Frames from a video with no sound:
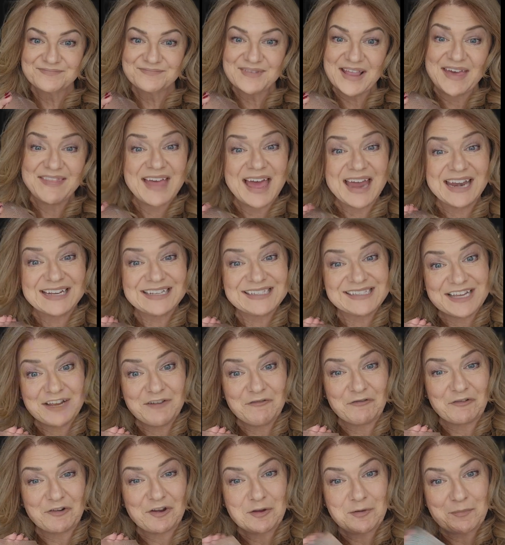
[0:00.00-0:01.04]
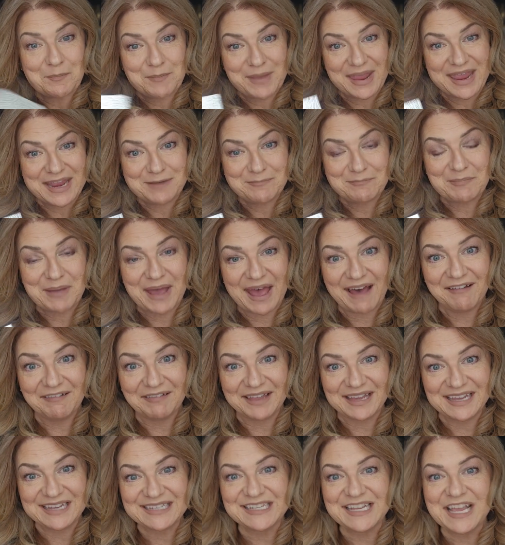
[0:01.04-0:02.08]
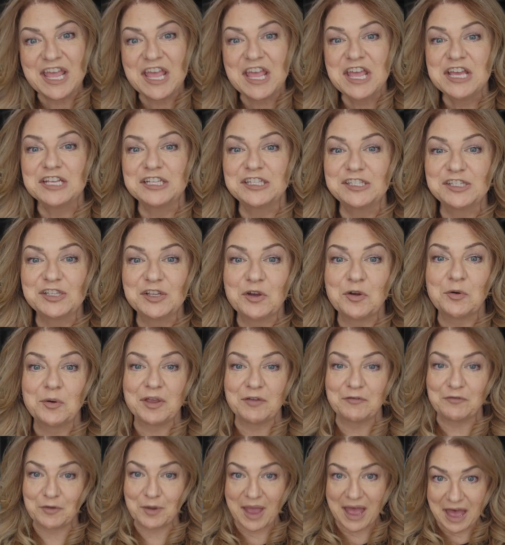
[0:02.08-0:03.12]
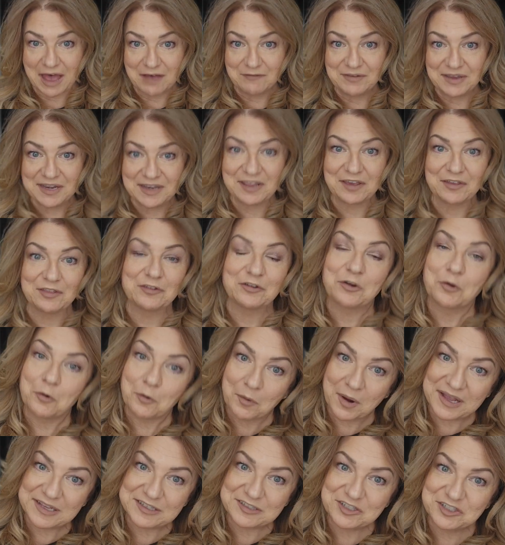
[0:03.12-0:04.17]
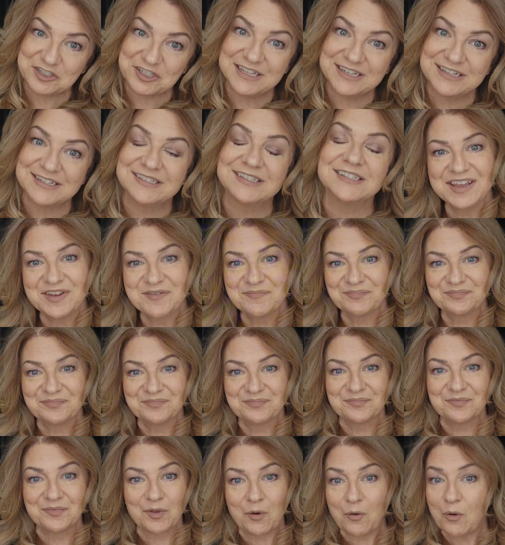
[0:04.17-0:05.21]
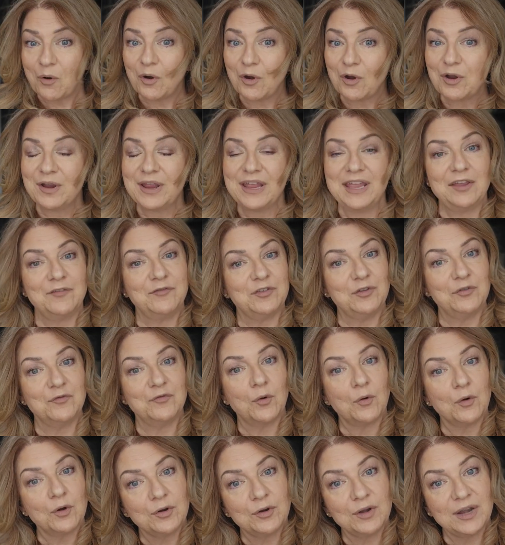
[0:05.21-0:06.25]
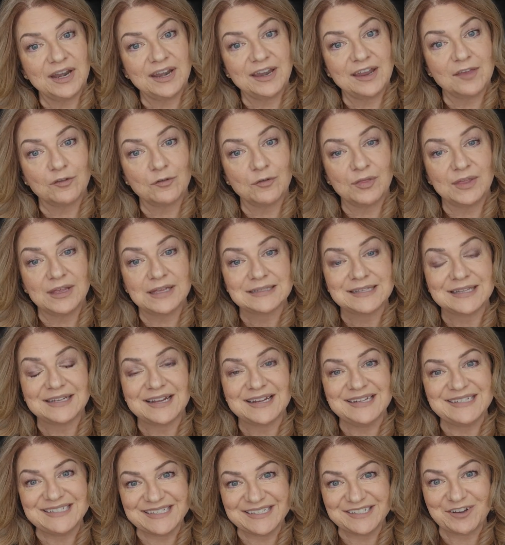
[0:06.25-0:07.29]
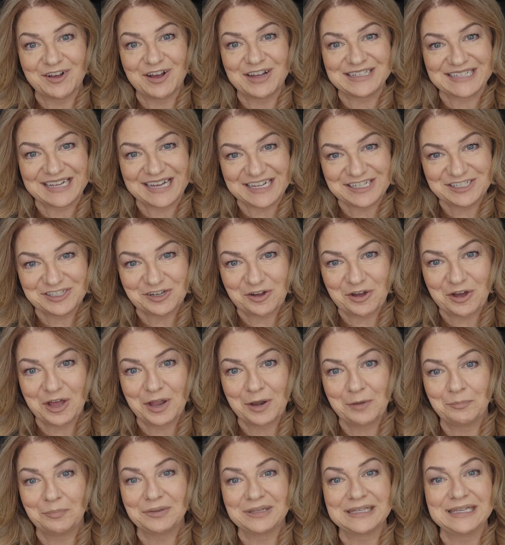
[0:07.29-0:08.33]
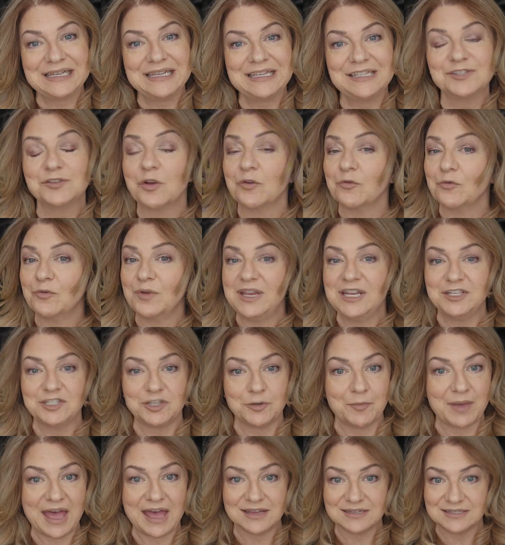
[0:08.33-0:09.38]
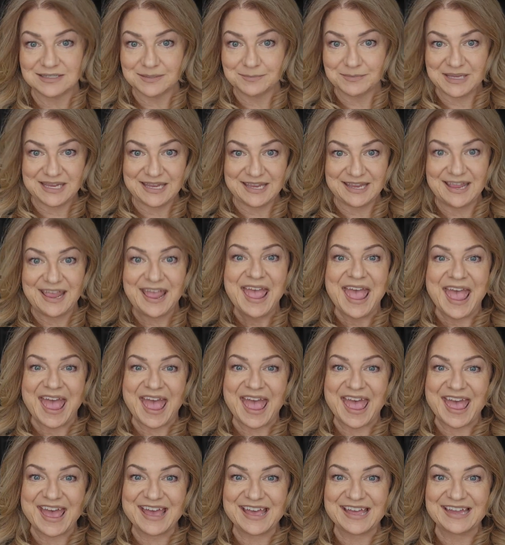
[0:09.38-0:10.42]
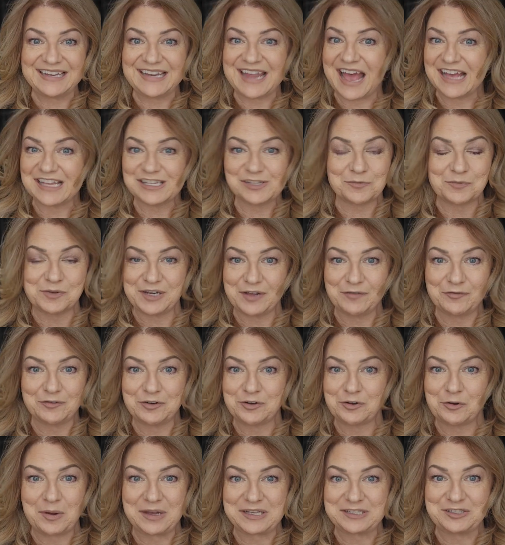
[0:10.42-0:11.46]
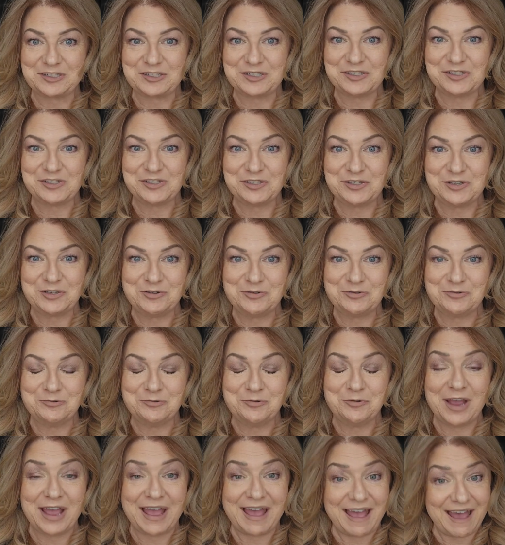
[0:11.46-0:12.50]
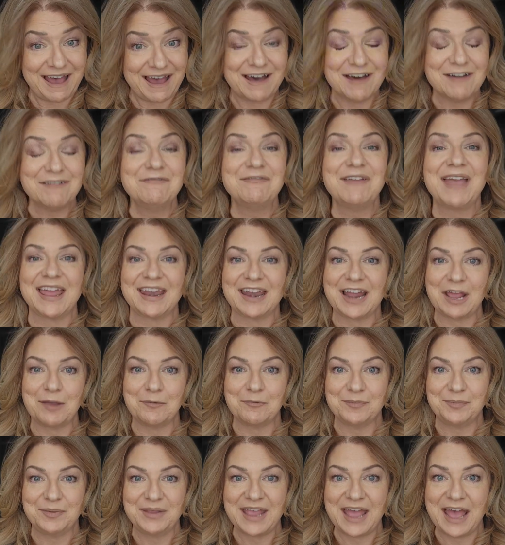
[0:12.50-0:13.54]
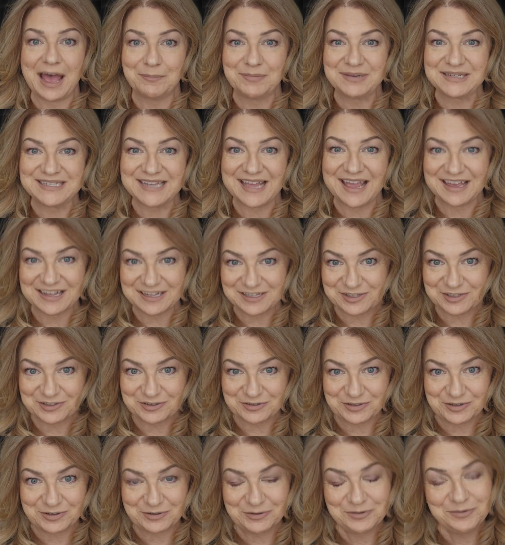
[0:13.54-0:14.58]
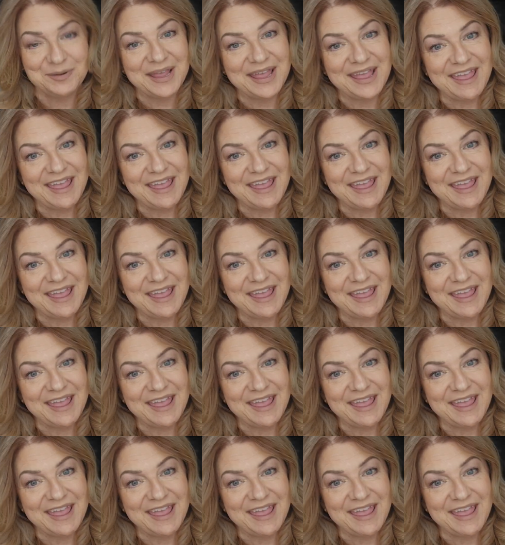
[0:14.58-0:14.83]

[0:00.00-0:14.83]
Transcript: And that is it for your main palette. So if you have any other questions, or if you've ordered any other things that I did not touch on, please reach back to me and ask whatever questions you have, and I would be happy to answer you.